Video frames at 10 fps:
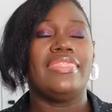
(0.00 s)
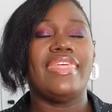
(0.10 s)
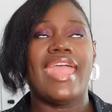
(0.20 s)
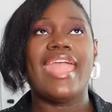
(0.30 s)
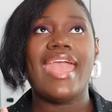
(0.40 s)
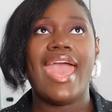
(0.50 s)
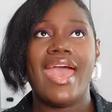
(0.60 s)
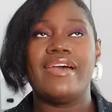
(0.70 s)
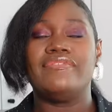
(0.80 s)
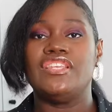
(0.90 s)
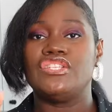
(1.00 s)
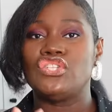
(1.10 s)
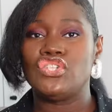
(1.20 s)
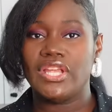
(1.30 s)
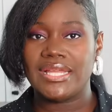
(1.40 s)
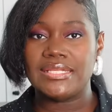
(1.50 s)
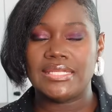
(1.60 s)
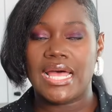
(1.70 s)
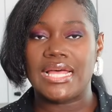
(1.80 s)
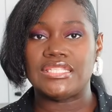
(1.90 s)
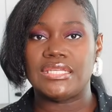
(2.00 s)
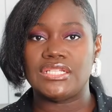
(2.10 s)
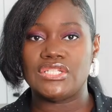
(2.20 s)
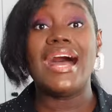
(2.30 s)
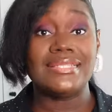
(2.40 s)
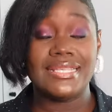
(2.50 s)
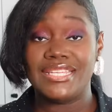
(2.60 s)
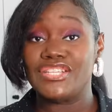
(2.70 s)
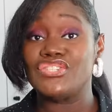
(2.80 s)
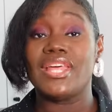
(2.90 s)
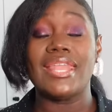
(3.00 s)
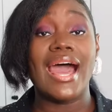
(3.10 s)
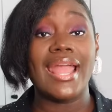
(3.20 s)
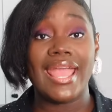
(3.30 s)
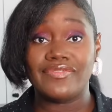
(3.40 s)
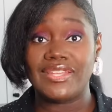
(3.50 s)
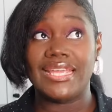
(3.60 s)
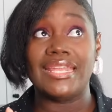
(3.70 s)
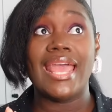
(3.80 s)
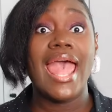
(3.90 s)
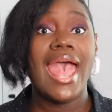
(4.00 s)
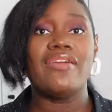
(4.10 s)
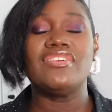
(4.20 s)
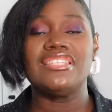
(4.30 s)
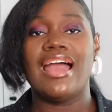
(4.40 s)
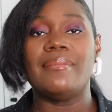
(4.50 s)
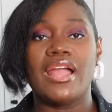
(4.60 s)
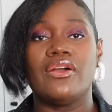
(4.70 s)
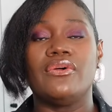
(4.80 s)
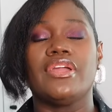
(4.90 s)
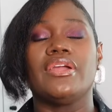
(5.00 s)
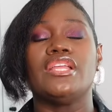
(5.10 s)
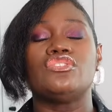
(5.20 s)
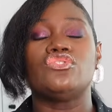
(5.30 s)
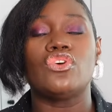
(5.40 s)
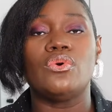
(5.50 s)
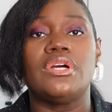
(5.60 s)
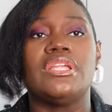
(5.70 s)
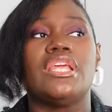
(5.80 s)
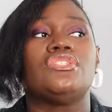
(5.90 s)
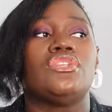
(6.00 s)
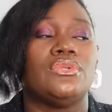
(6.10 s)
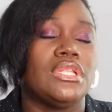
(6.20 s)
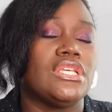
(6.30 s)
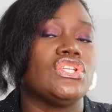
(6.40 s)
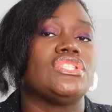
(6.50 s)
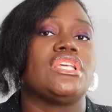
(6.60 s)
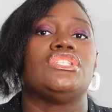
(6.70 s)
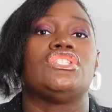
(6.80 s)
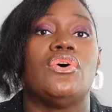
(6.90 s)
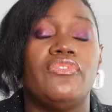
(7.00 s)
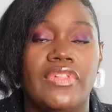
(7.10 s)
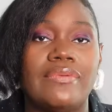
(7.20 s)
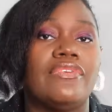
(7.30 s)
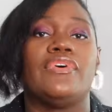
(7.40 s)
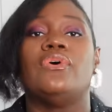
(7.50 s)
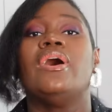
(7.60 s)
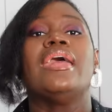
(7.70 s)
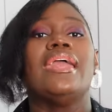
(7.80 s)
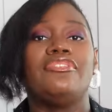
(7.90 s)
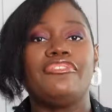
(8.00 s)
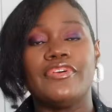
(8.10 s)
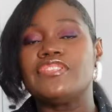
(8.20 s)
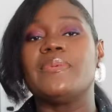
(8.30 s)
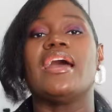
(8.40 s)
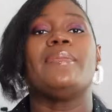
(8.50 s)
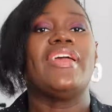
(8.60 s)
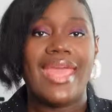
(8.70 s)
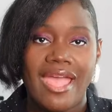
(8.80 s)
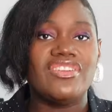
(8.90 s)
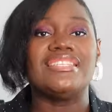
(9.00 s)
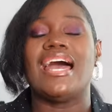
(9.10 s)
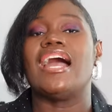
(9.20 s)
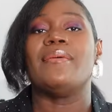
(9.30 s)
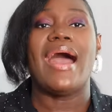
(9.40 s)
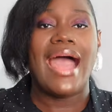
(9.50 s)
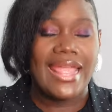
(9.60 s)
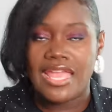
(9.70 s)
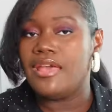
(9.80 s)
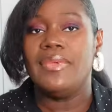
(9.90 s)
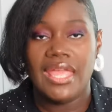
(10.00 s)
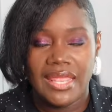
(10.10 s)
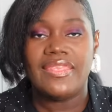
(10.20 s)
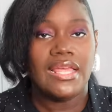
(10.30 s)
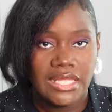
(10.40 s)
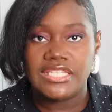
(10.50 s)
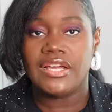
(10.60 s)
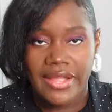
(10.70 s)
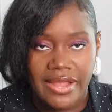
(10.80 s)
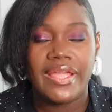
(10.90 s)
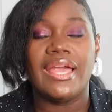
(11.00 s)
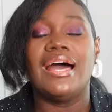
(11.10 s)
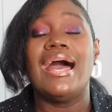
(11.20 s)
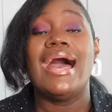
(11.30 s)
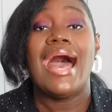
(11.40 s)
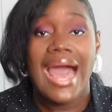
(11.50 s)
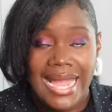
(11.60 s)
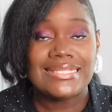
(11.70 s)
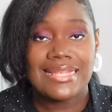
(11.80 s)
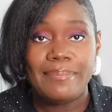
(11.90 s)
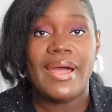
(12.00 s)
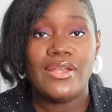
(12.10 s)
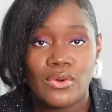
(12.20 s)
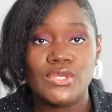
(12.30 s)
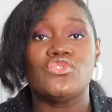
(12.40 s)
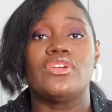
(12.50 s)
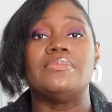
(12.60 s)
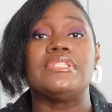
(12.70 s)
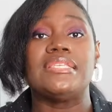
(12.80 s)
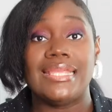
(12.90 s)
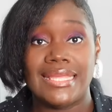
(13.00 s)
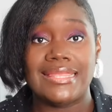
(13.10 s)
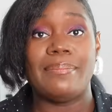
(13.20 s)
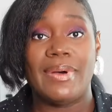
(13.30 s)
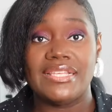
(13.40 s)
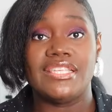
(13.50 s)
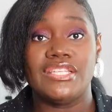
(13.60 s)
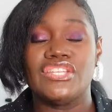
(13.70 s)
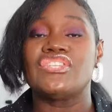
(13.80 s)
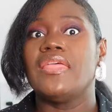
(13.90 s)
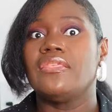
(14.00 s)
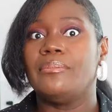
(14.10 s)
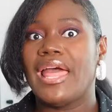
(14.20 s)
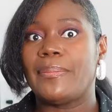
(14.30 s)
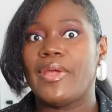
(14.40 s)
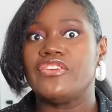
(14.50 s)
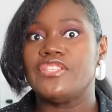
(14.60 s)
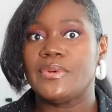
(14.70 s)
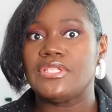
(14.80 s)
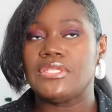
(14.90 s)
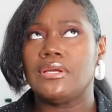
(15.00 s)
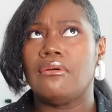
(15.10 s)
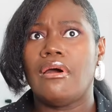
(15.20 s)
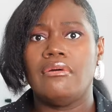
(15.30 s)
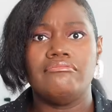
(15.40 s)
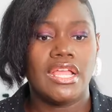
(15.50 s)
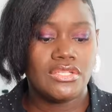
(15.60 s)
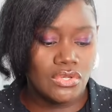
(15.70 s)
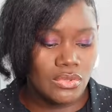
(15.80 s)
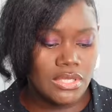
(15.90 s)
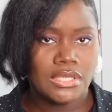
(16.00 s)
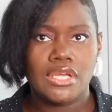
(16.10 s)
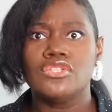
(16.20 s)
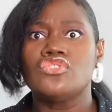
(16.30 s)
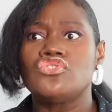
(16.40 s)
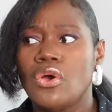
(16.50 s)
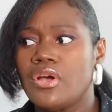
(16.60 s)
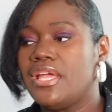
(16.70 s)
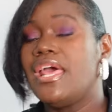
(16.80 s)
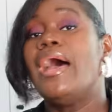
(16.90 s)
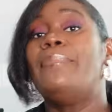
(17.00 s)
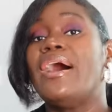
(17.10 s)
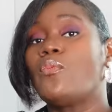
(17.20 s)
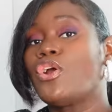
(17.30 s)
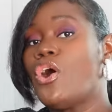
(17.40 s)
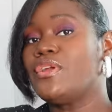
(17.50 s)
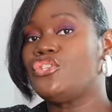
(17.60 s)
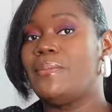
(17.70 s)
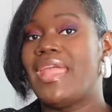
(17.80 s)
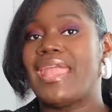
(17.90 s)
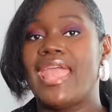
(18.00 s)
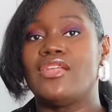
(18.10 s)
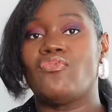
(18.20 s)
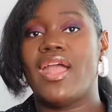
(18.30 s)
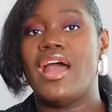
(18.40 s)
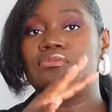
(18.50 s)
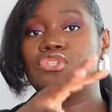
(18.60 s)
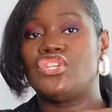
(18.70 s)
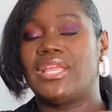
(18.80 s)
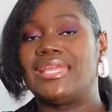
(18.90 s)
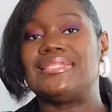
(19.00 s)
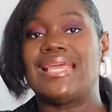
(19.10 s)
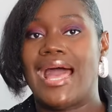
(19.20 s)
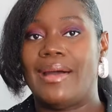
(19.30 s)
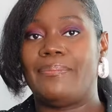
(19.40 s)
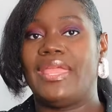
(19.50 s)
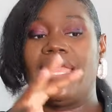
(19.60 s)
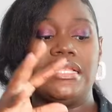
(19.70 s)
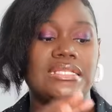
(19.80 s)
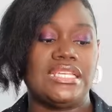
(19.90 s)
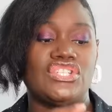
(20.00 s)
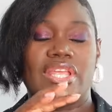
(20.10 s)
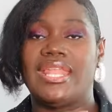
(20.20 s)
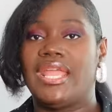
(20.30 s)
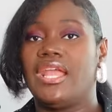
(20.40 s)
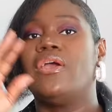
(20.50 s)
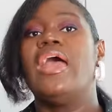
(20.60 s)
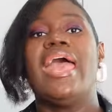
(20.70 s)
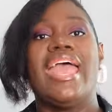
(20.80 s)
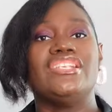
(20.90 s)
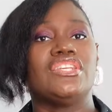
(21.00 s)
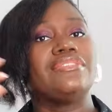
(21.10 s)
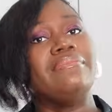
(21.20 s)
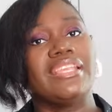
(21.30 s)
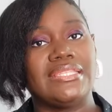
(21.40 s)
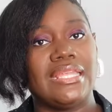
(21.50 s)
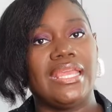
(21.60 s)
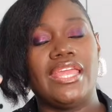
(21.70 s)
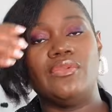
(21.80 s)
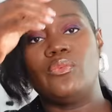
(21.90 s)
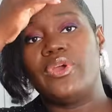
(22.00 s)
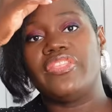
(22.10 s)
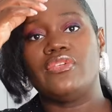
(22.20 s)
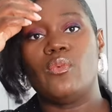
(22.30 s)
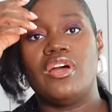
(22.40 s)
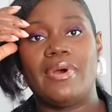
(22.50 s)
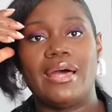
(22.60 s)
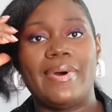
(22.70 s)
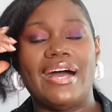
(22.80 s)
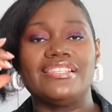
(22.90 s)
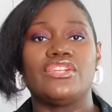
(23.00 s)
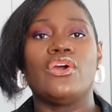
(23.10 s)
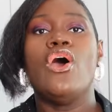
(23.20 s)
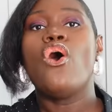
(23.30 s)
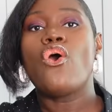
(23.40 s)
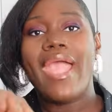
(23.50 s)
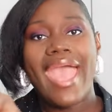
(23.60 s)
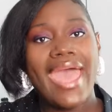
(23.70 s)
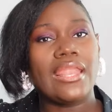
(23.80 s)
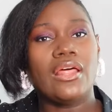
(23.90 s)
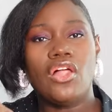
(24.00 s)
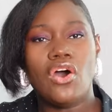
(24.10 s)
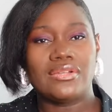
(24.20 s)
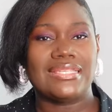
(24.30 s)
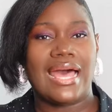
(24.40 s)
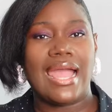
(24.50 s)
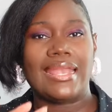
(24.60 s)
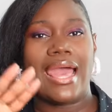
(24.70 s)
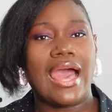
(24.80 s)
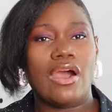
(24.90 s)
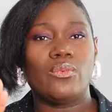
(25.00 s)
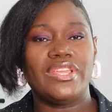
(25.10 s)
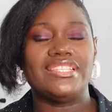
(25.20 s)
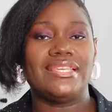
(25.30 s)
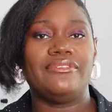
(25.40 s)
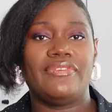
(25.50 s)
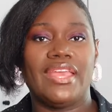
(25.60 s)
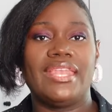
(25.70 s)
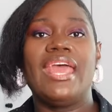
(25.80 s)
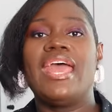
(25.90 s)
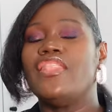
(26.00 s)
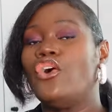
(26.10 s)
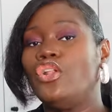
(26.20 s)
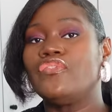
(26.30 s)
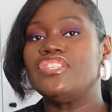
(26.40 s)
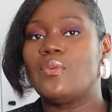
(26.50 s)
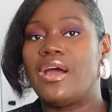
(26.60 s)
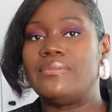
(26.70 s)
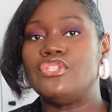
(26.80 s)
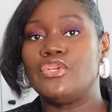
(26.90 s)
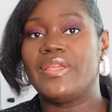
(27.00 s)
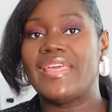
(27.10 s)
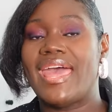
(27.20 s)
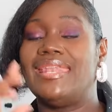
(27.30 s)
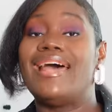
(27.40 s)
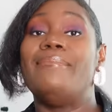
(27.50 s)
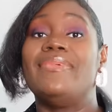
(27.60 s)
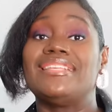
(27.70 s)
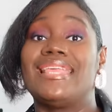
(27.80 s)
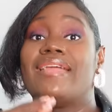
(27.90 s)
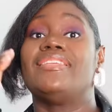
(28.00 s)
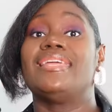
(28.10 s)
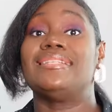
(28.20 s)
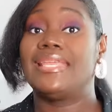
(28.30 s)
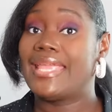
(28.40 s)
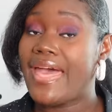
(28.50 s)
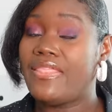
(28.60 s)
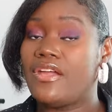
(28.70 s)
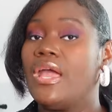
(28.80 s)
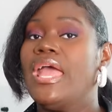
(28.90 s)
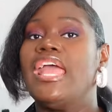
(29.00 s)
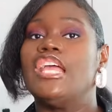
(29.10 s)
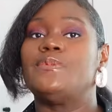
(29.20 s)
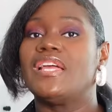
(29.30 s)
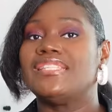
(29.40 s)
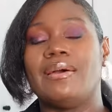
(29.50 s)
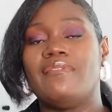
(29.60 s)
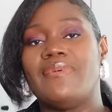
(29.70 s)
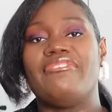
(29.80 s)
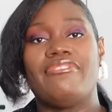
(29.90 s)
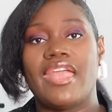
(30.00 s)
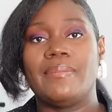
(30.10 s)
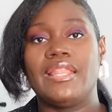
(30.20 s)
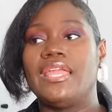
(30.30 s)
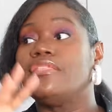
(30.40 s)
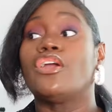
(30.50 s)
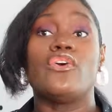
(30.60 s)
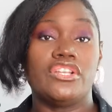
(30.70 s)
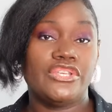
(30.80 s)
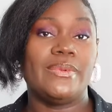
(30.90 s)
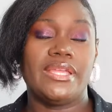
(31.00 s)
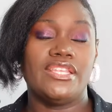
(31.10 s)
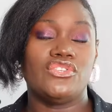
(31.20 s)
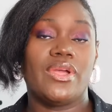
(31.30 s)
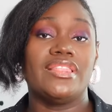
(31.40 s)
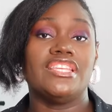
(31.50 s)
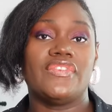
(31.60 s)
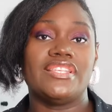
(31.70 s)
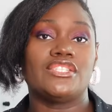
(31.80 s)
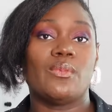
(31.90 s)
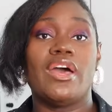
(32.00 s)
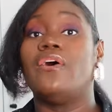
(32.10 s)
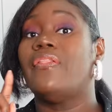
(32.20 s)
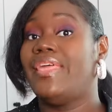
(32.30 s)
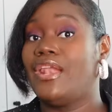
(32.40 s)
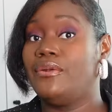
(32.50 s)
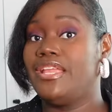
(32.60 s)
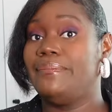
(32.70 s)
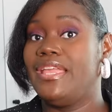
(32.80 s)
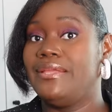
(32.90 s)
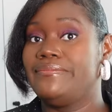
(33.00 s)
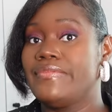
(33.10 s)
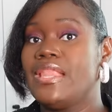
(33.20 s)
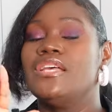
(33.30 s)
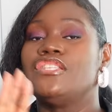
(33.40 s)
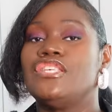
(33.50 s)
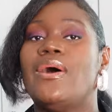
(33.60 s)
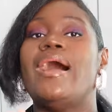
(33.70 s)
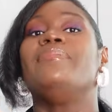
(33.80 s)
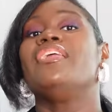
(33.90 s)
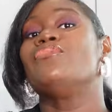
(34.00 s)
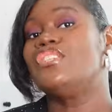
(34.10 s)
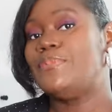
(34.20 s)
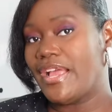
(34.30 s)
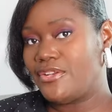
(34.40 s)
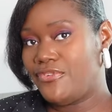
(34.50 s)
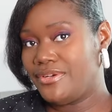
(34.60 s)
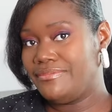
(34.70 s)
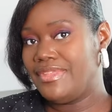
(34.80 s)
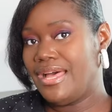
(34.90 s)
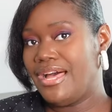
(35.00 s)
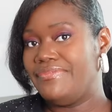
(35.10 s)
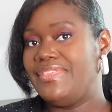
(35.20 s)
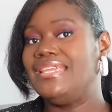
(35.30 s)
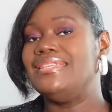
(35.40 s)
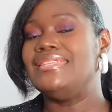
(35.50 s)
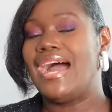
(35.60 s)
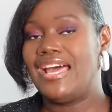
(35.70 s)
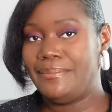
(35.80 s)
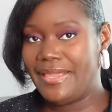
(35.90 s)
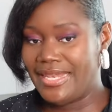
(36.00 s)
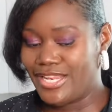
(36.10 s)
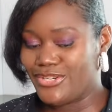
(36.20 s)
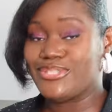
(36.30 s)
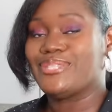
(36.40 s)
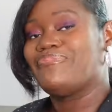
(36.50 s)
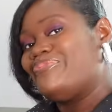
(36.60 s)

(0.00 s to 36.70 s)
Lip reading: They have this chicken sausage pasta dish that I have to get every time I go there. It's so good, it's so delicious, it's so flavorful. It fills me up, and every time I am in the Glendale area, I stop by Nordstrom to get that pasta dish. And the blackberry spritzer, oh, it's so good. So good. But we're going to make a ground chicken topping dish in here and just mix it in with the one-pot pasta, or add it alongside how we see fit. And the only reason why I'm doing that and not mixing everything together is because some of my family, they're going to be enjoying this feast as well. They don't eat meat. So I'm being respectful of the non-meat eaters.